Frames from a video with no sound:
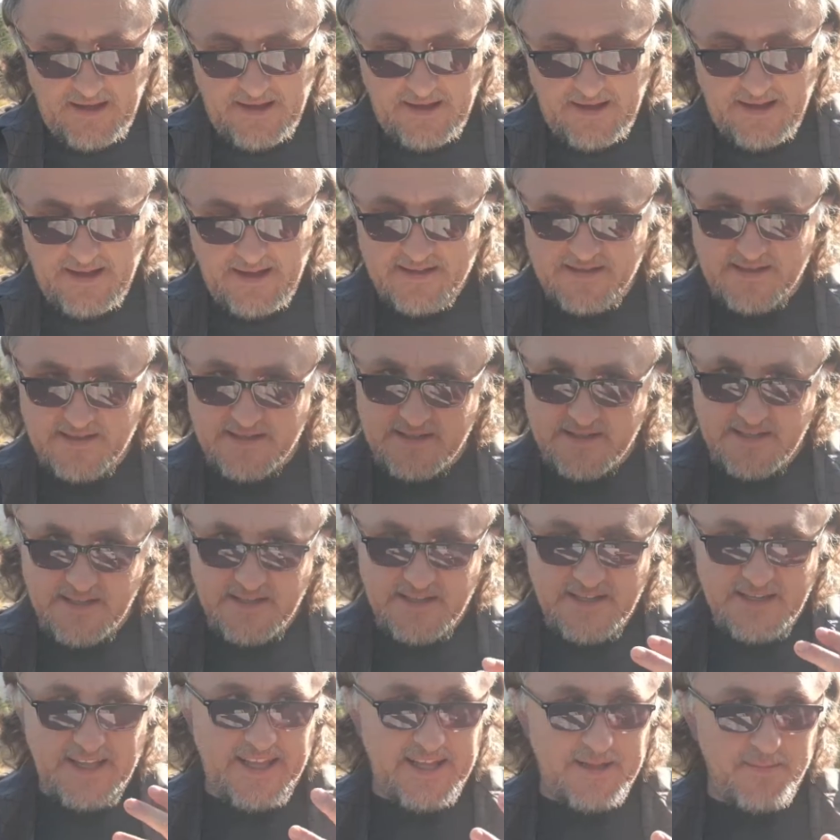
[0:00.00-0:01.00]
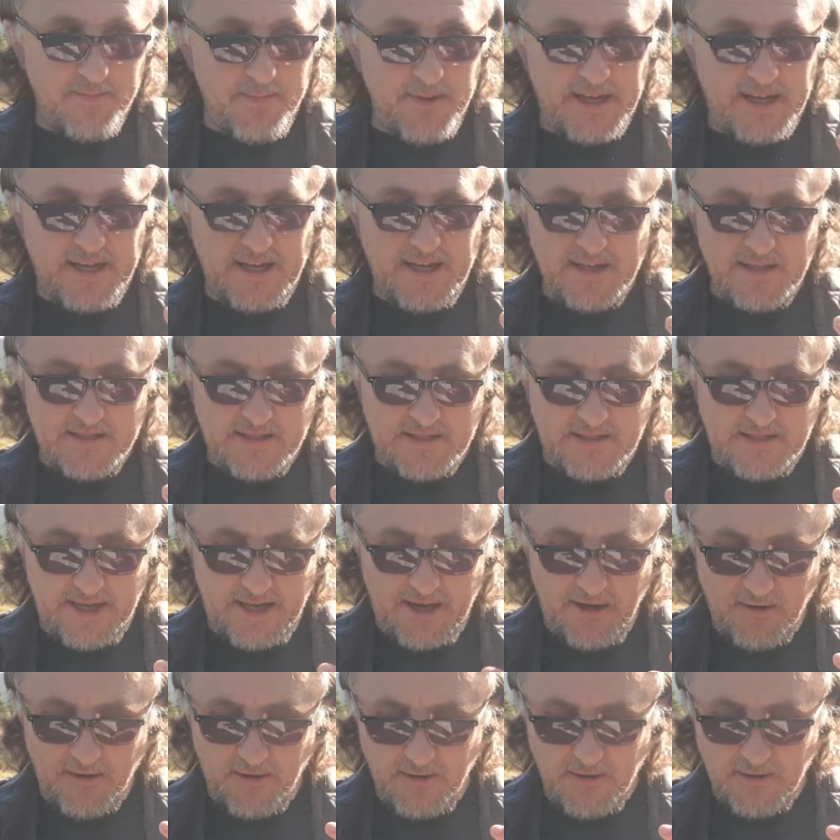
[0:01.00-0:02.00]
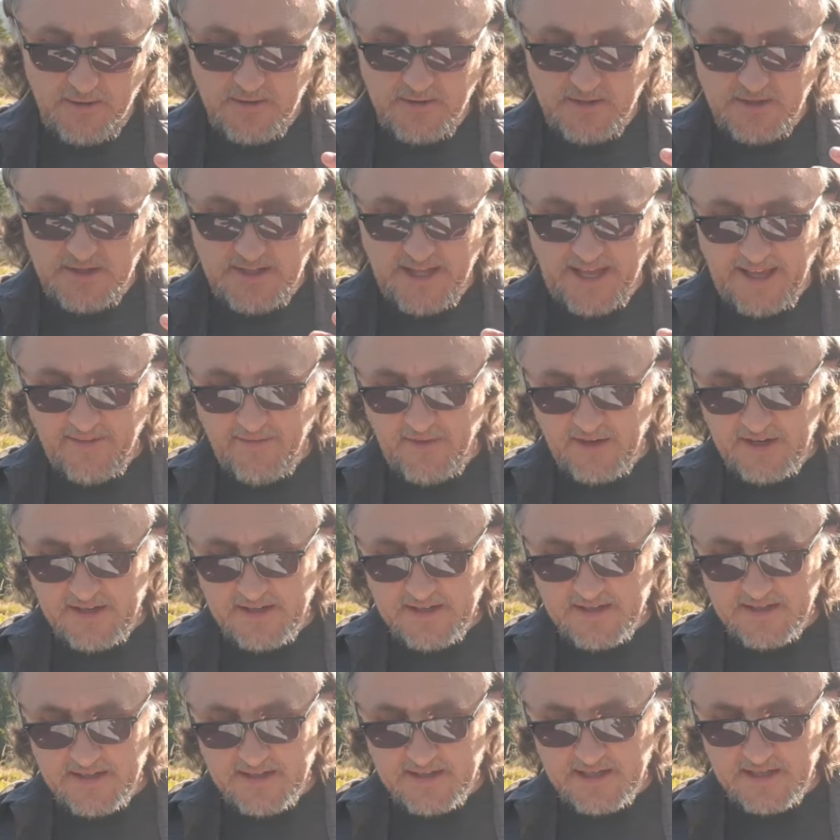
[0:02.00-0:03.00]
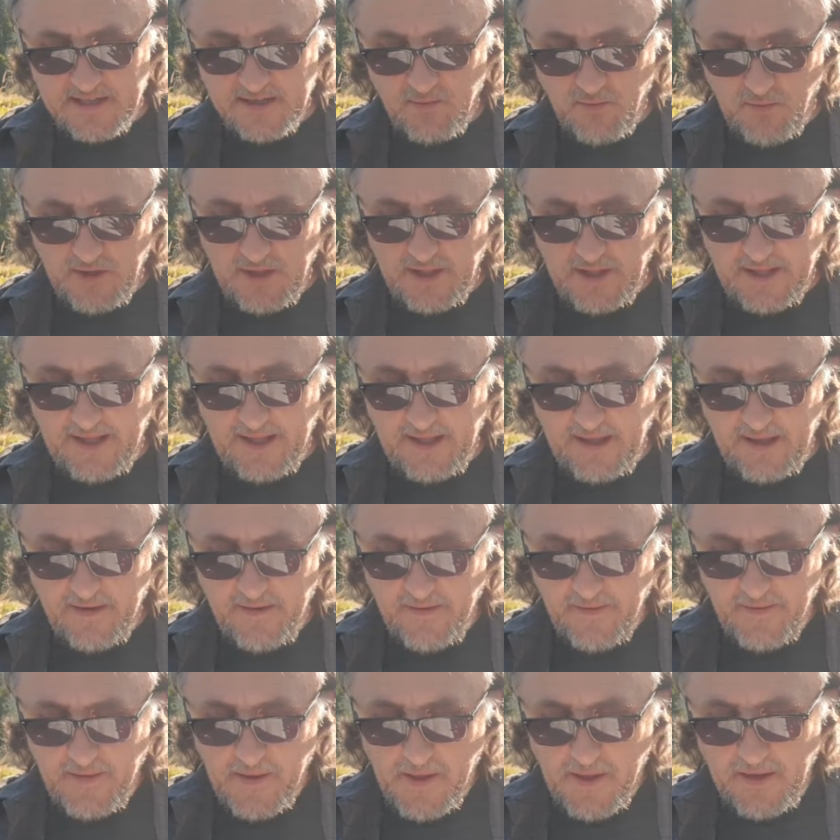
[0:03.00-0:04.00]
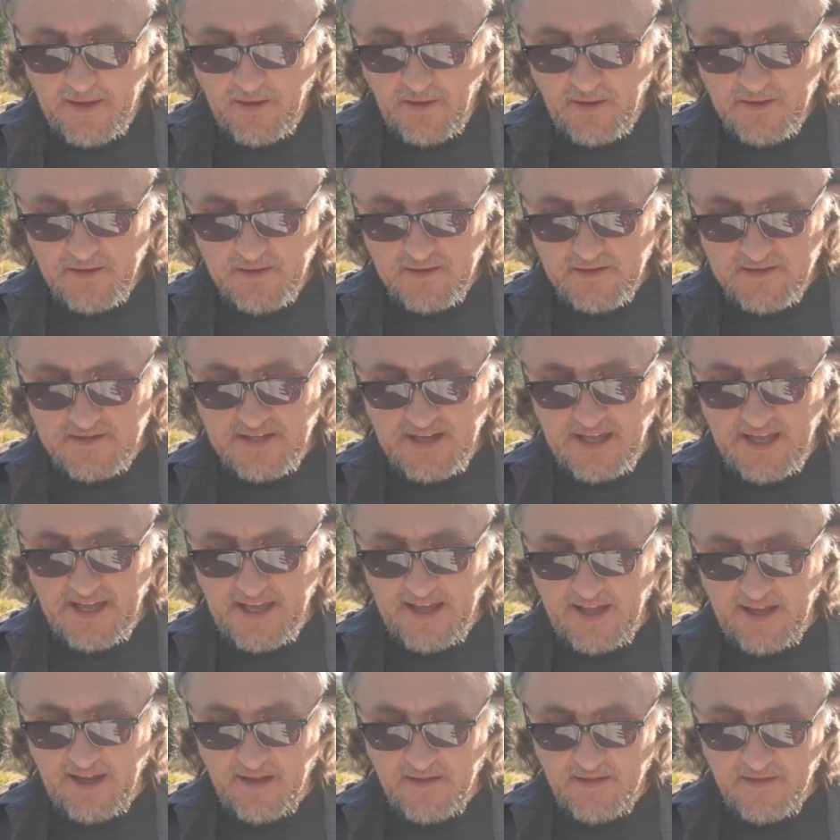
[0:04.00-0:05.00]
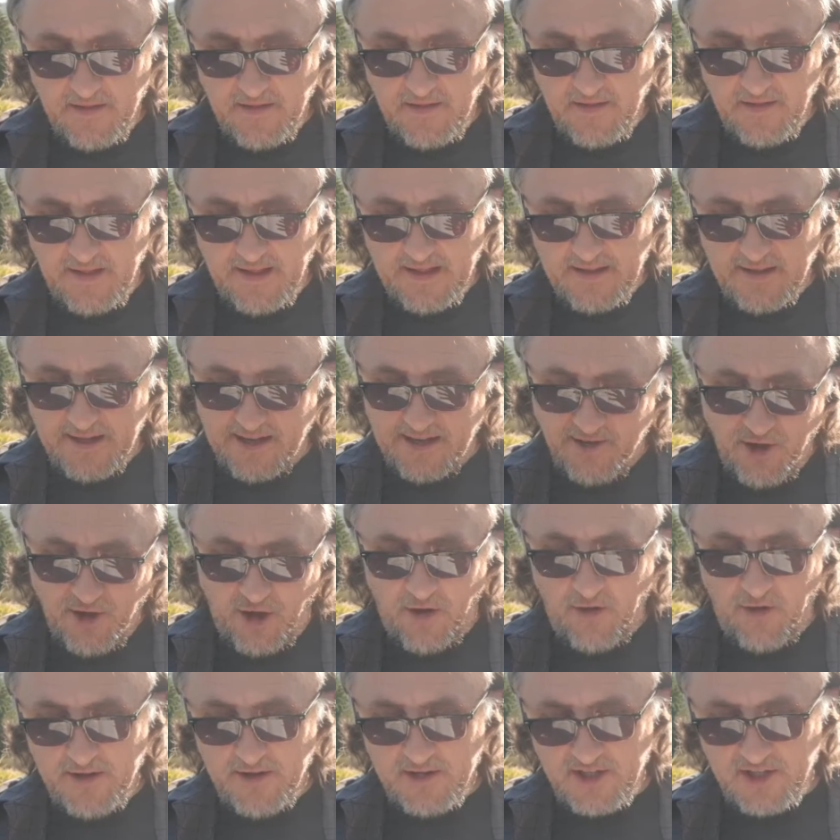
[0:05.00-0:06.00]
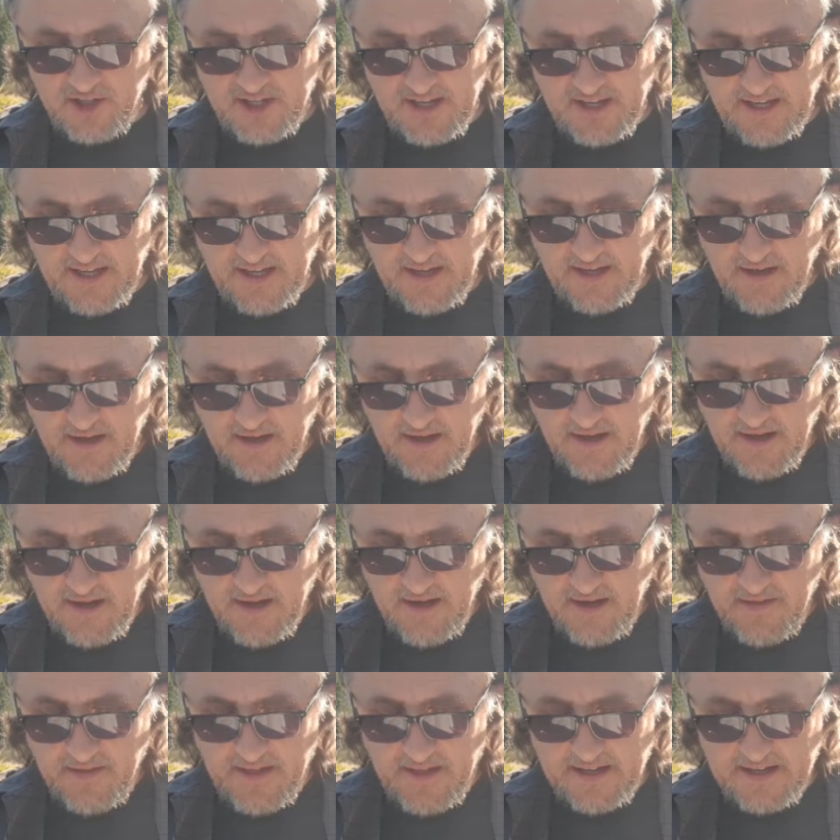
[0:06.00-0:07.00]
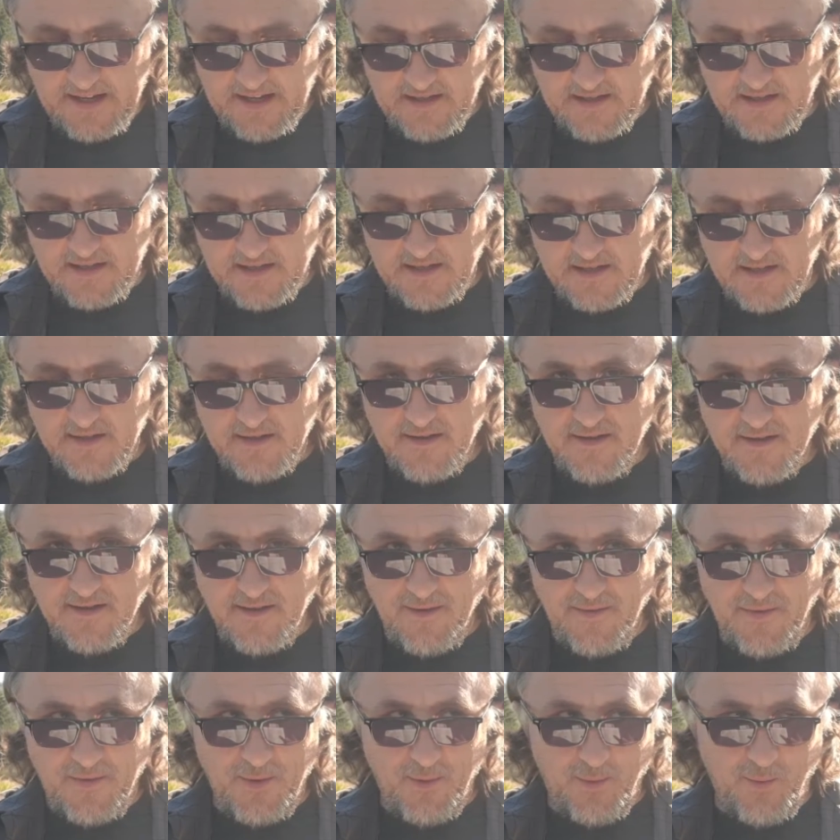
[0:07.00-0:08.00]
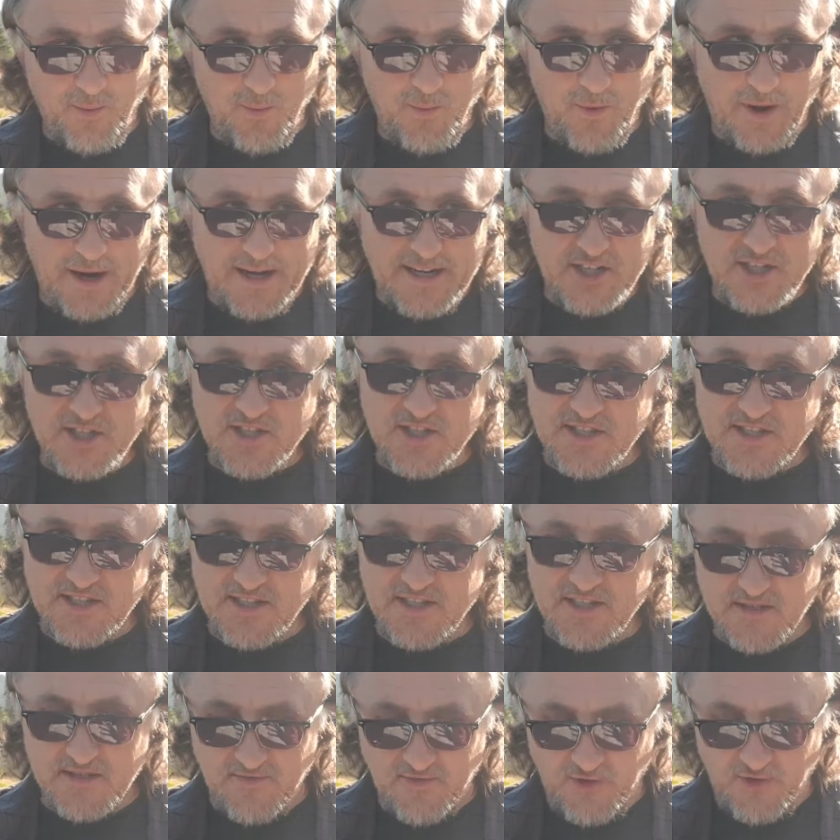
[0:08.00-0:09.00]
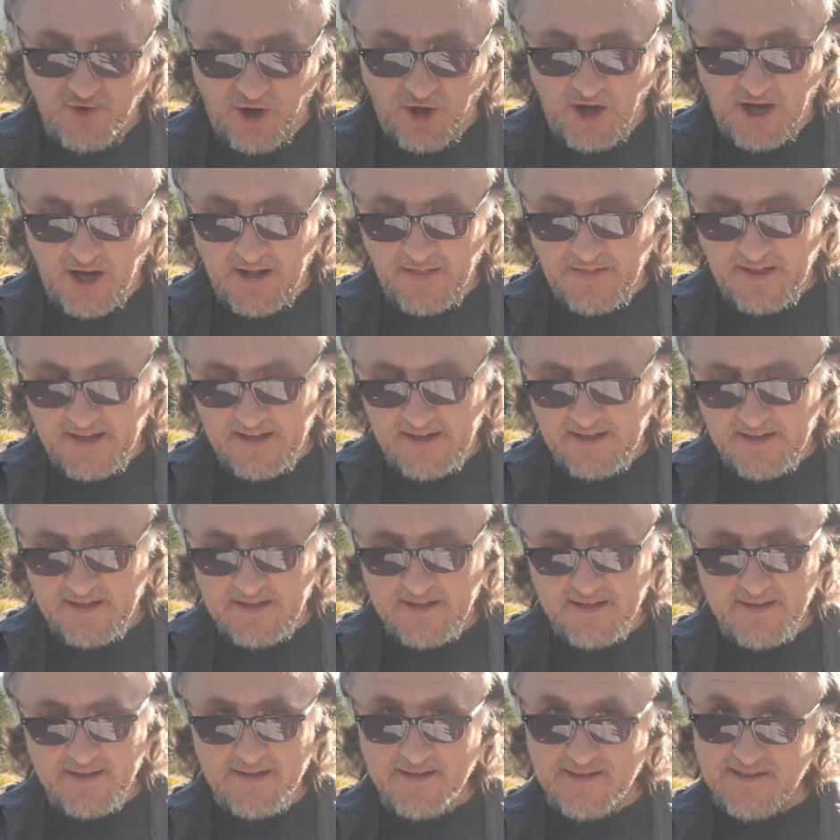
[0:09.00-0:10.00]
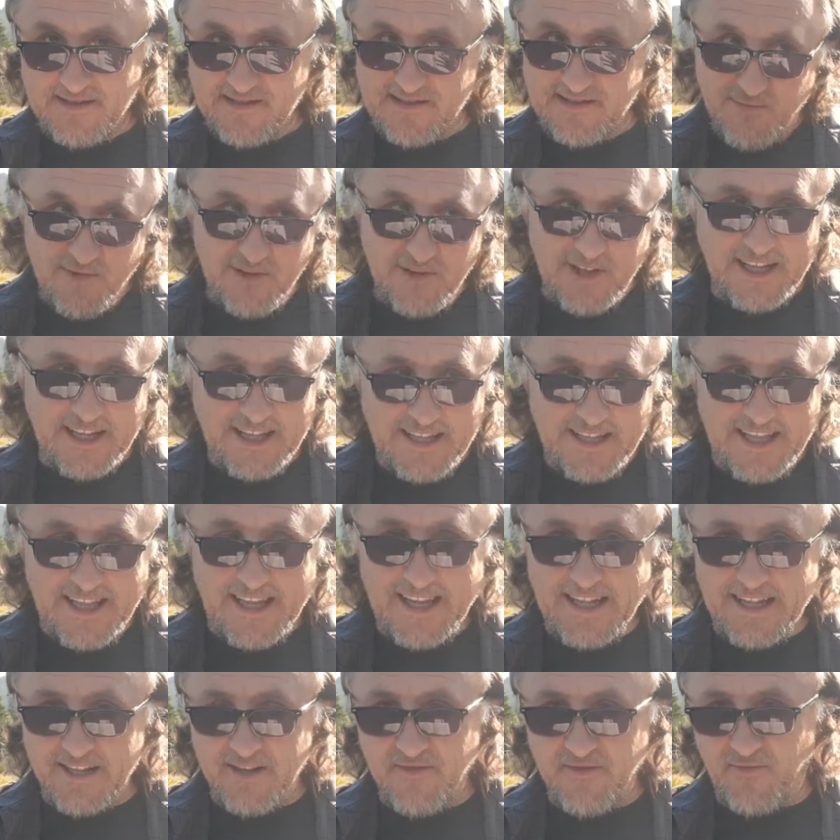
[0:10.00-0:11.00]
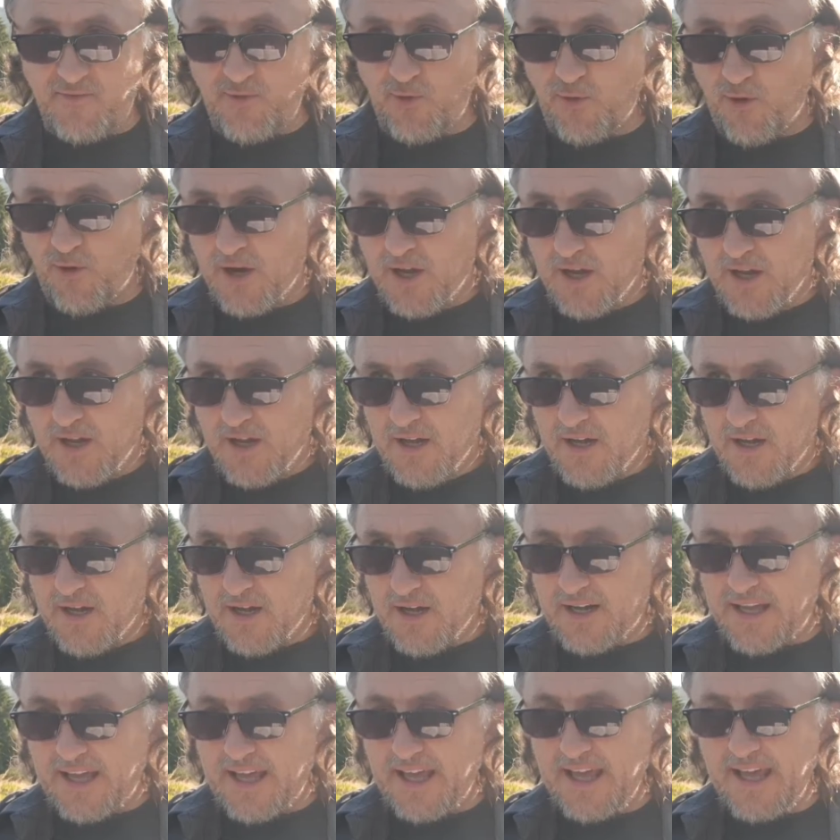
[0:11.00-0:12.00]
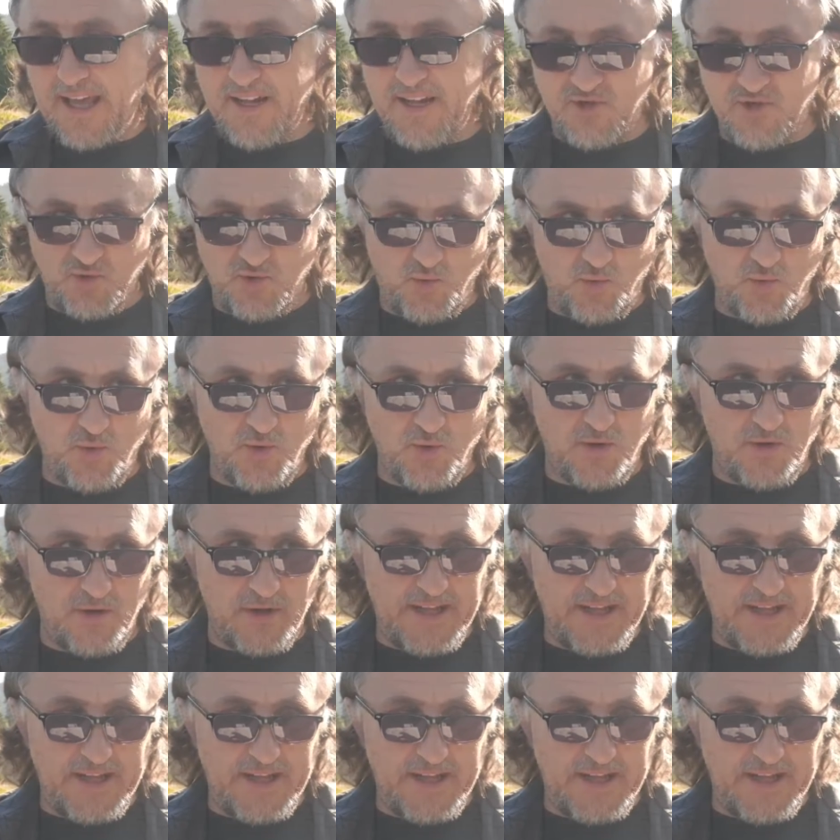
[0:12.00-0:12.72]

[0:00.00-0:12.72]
It's neat because here David is really saying and acknowledging that it's the righteousness of God that is really needed for a king to rule.